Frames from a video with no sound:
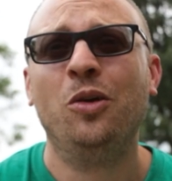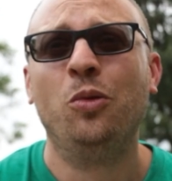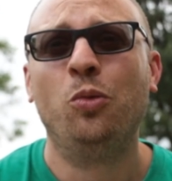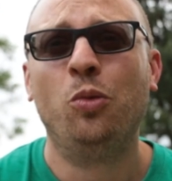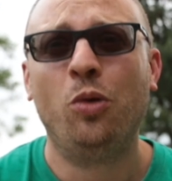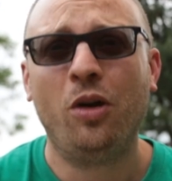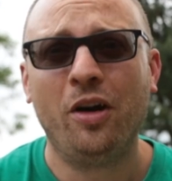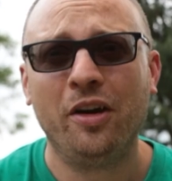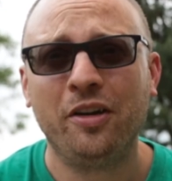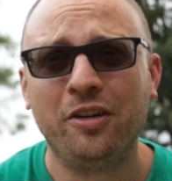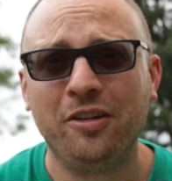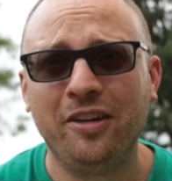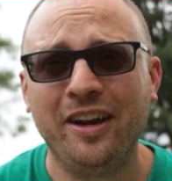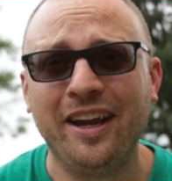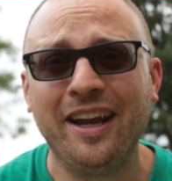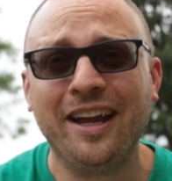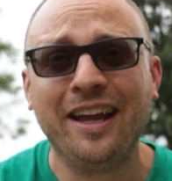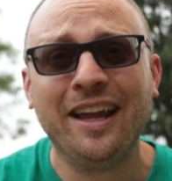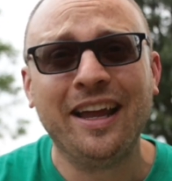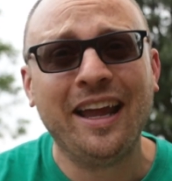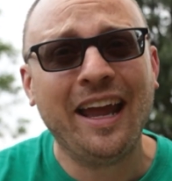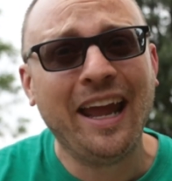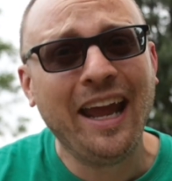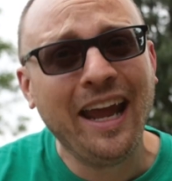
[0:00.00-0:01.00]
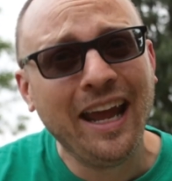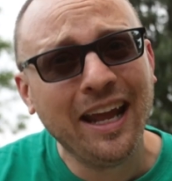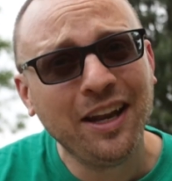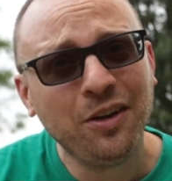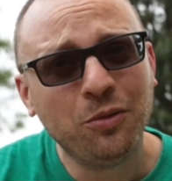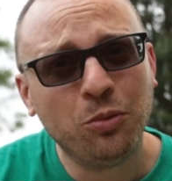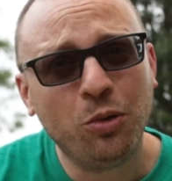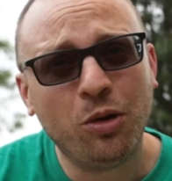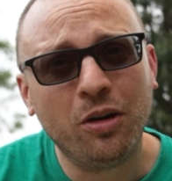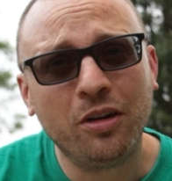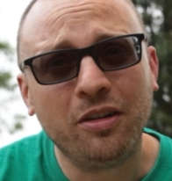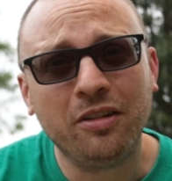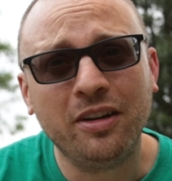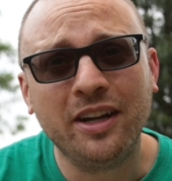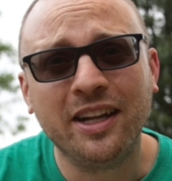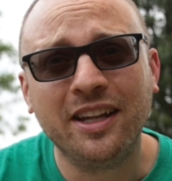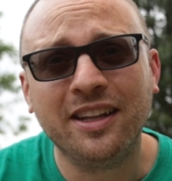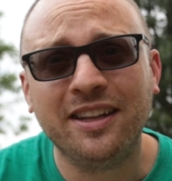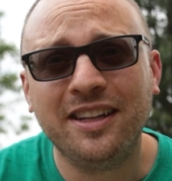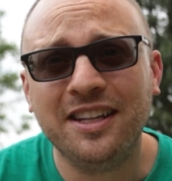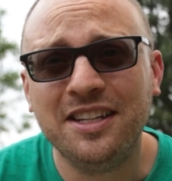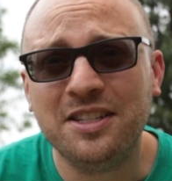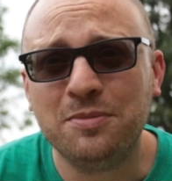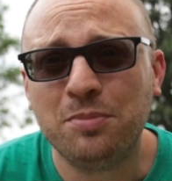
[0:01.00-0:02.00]
watering, hand
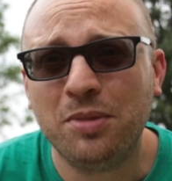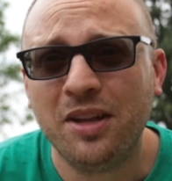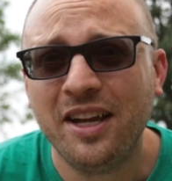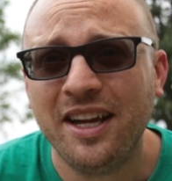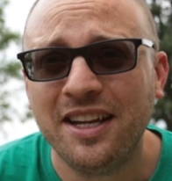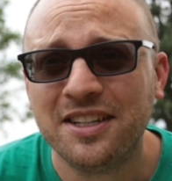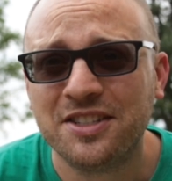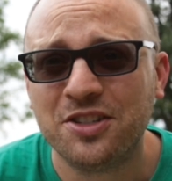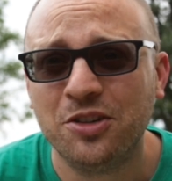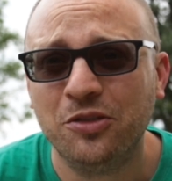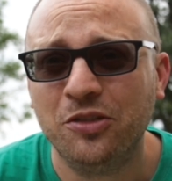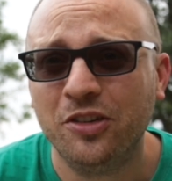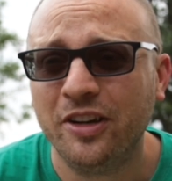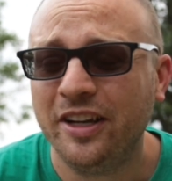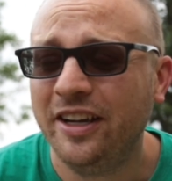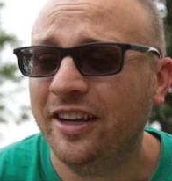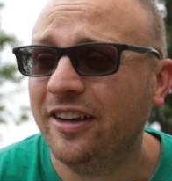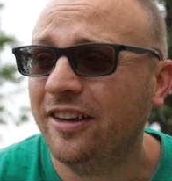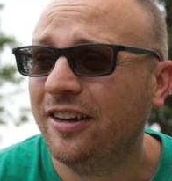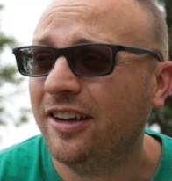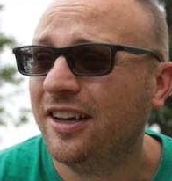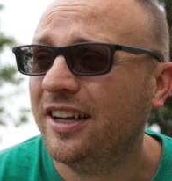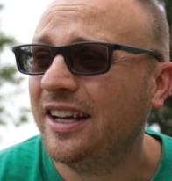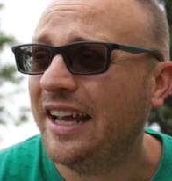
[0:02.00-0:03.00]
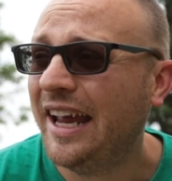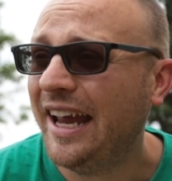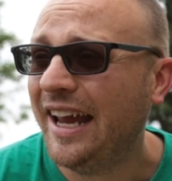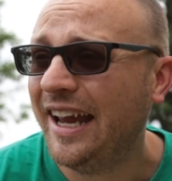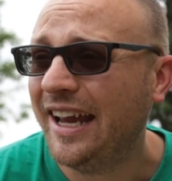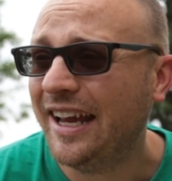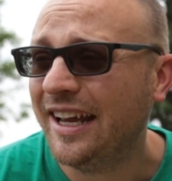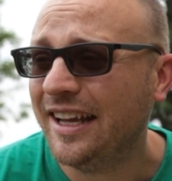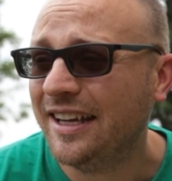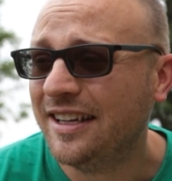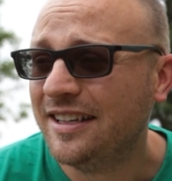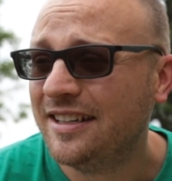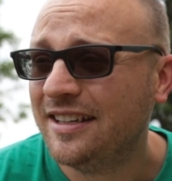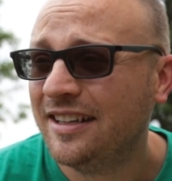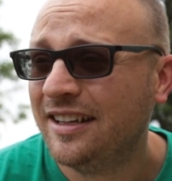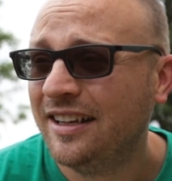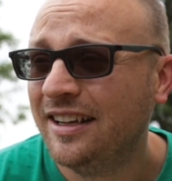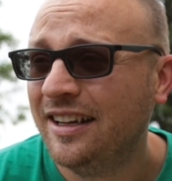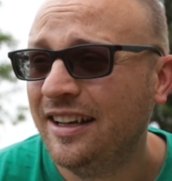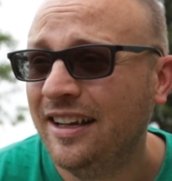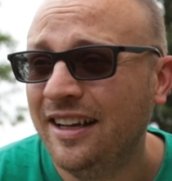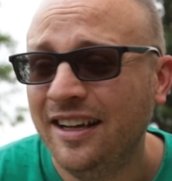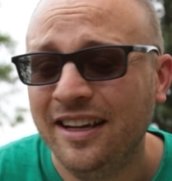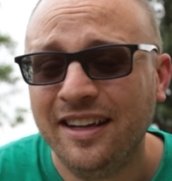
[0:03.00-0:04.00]
watering these plants over here and
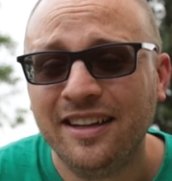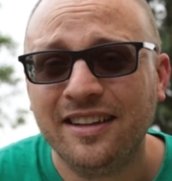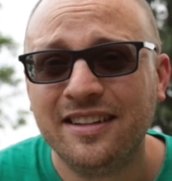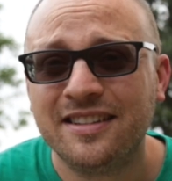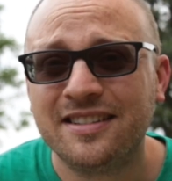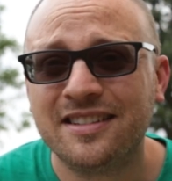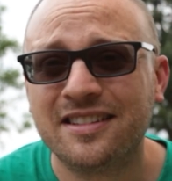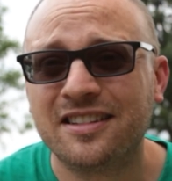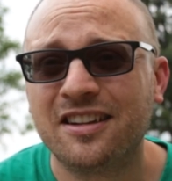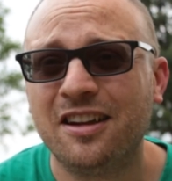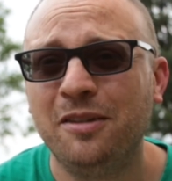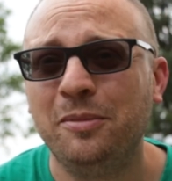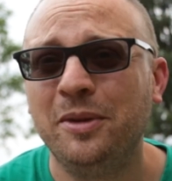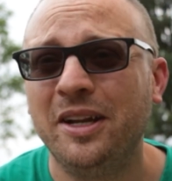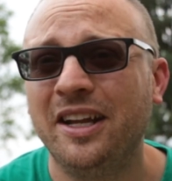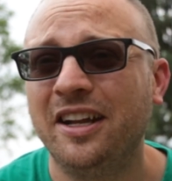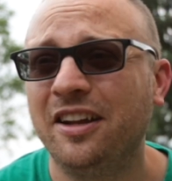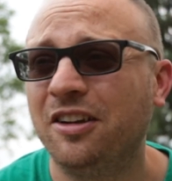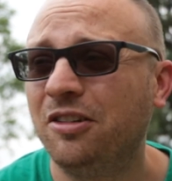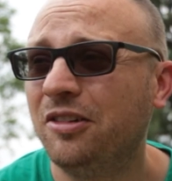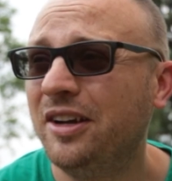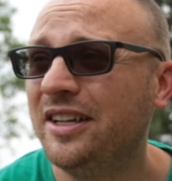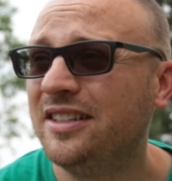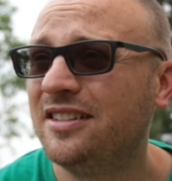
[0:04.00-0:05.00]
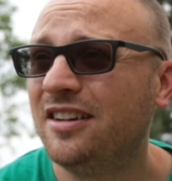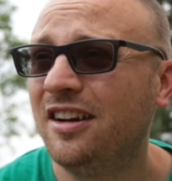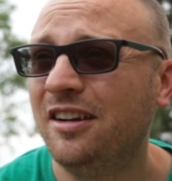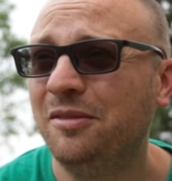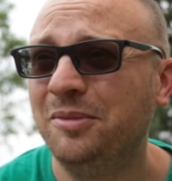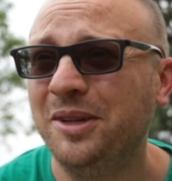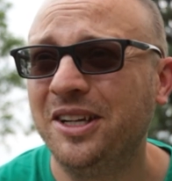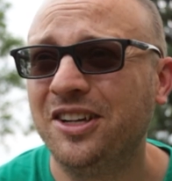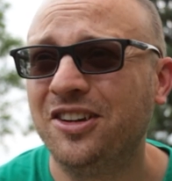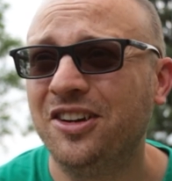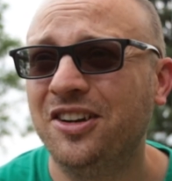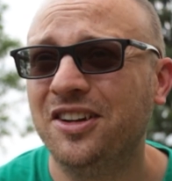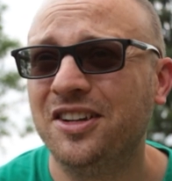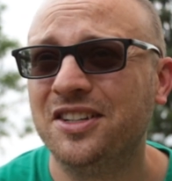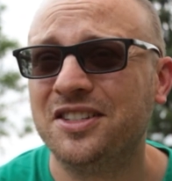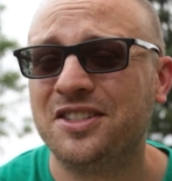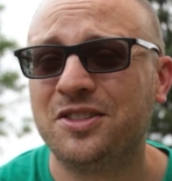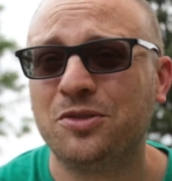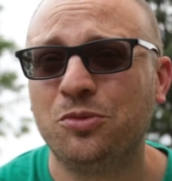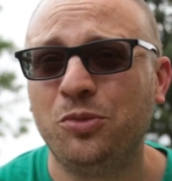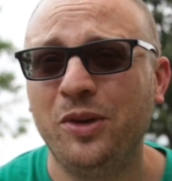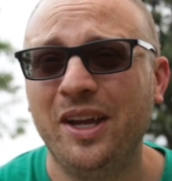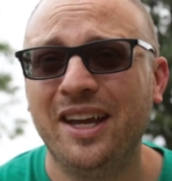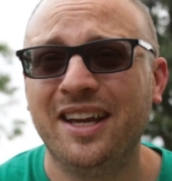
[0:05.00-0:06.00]
this is coming at a great time
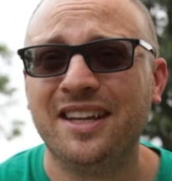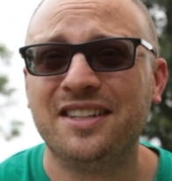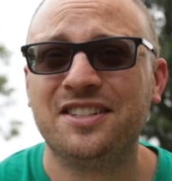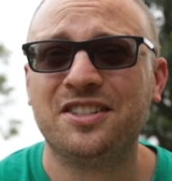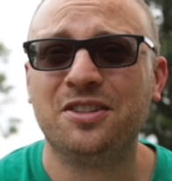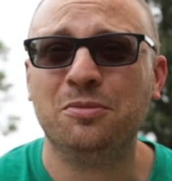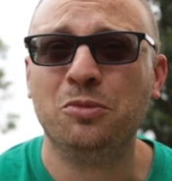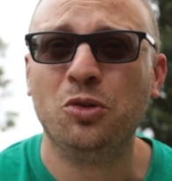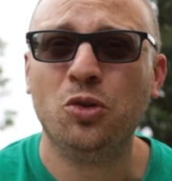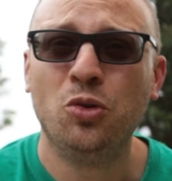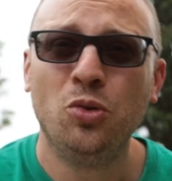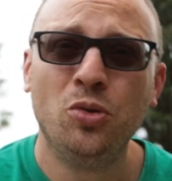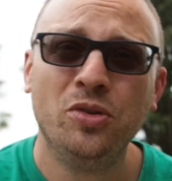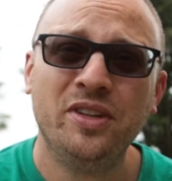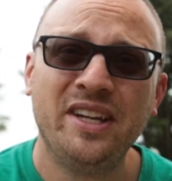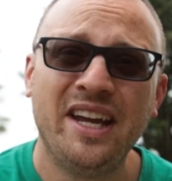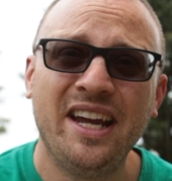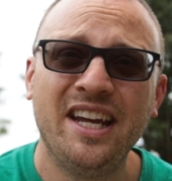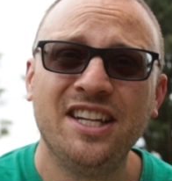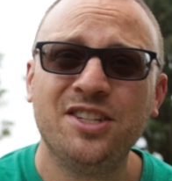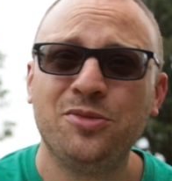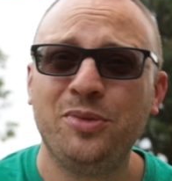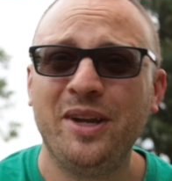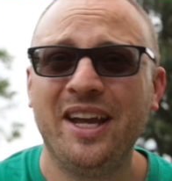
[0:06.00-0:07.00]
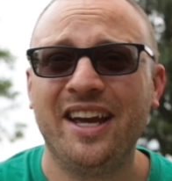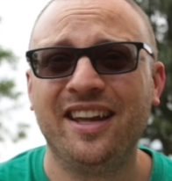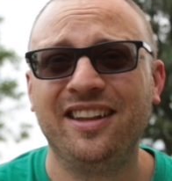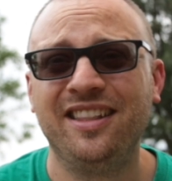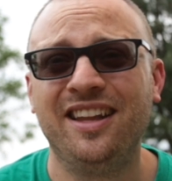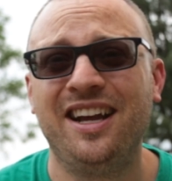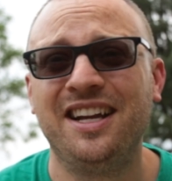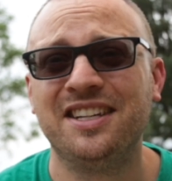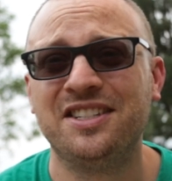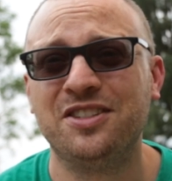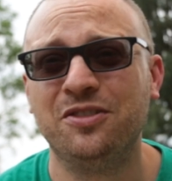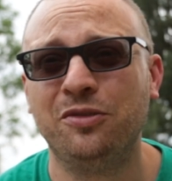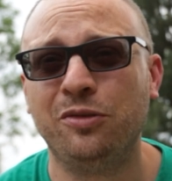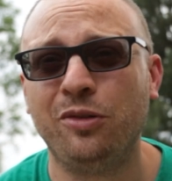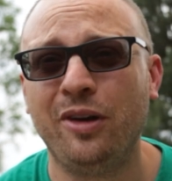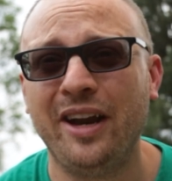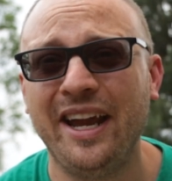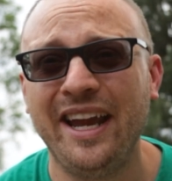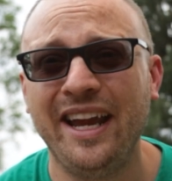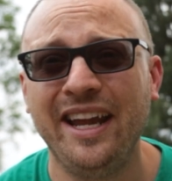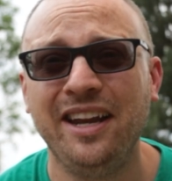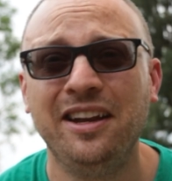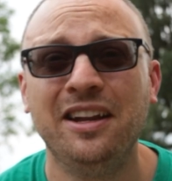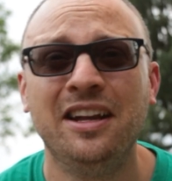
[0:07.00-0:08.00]
because we had some cool days, we had lots of
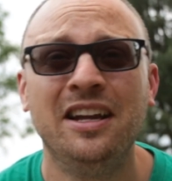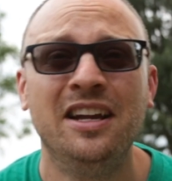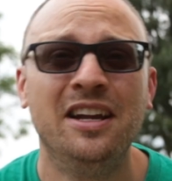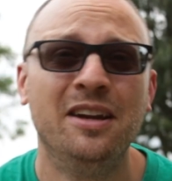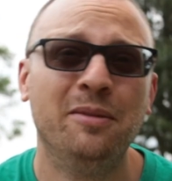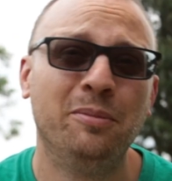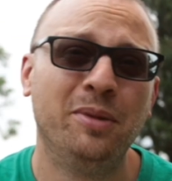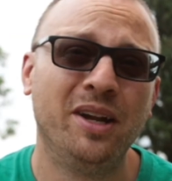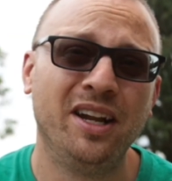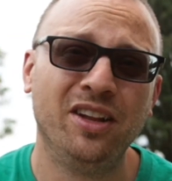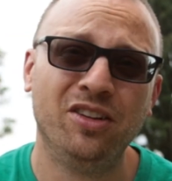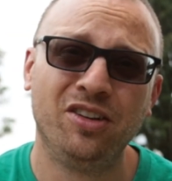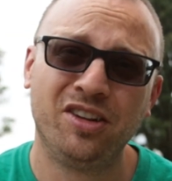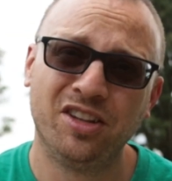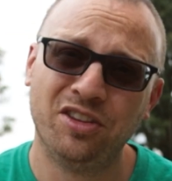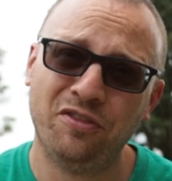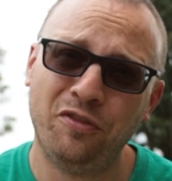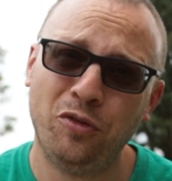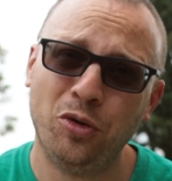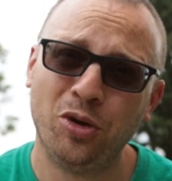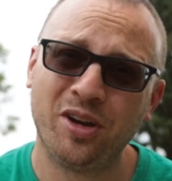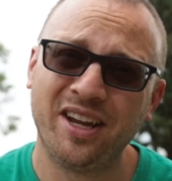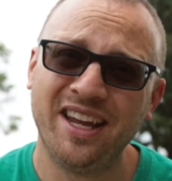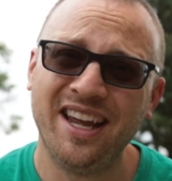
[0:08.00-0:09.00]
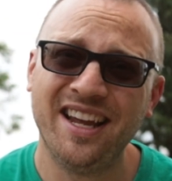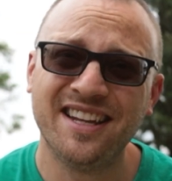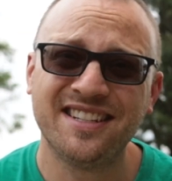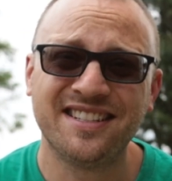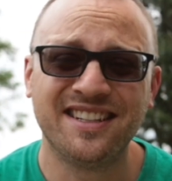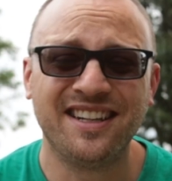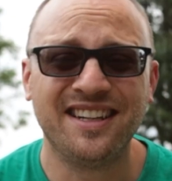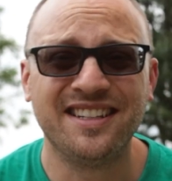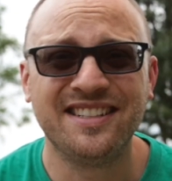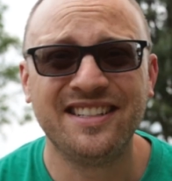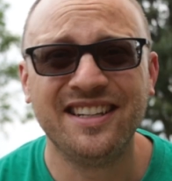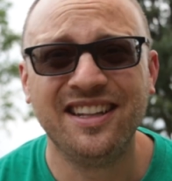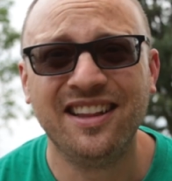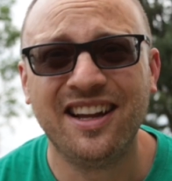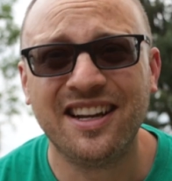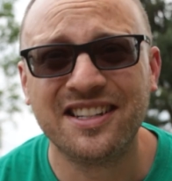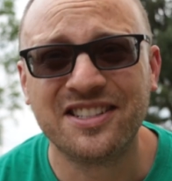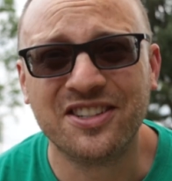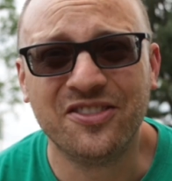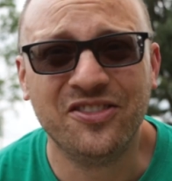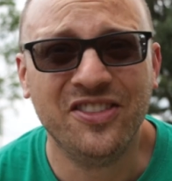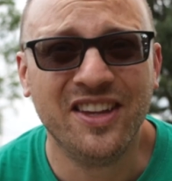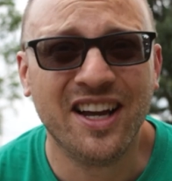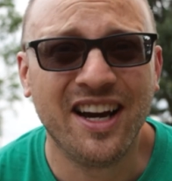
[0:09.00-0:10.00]
rain, but I look at the forecast and I see
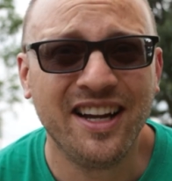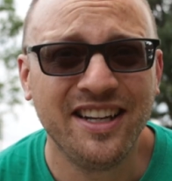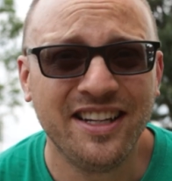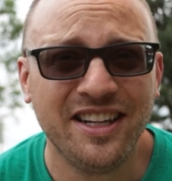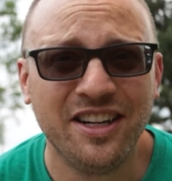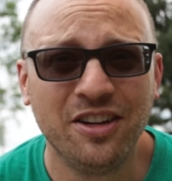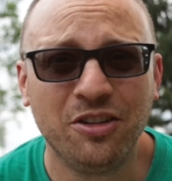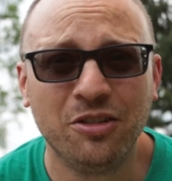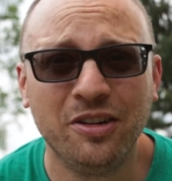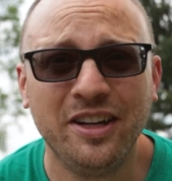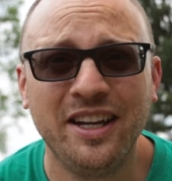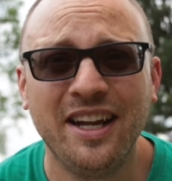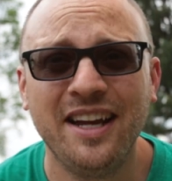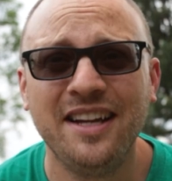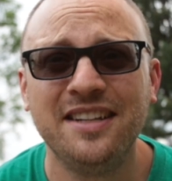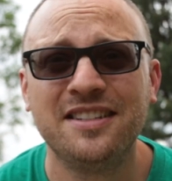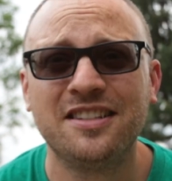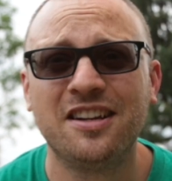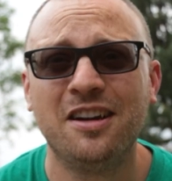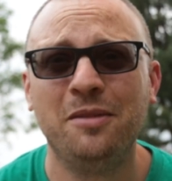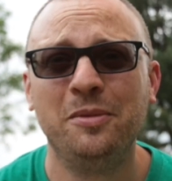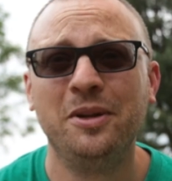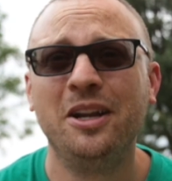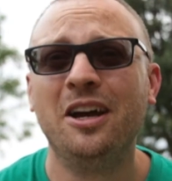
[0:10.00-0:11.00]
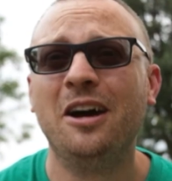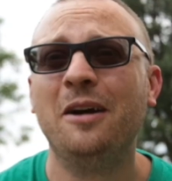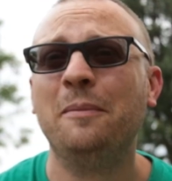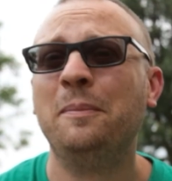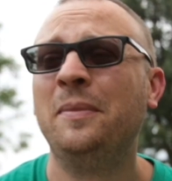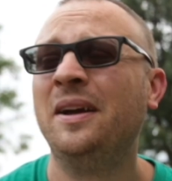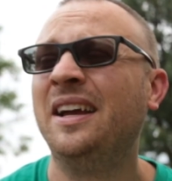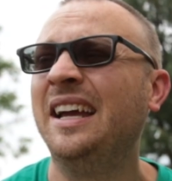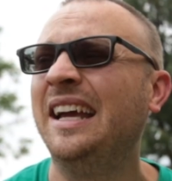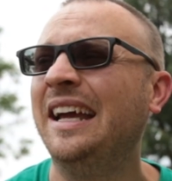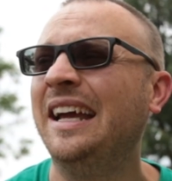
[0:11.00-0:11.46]
lots of 90 degree days coming up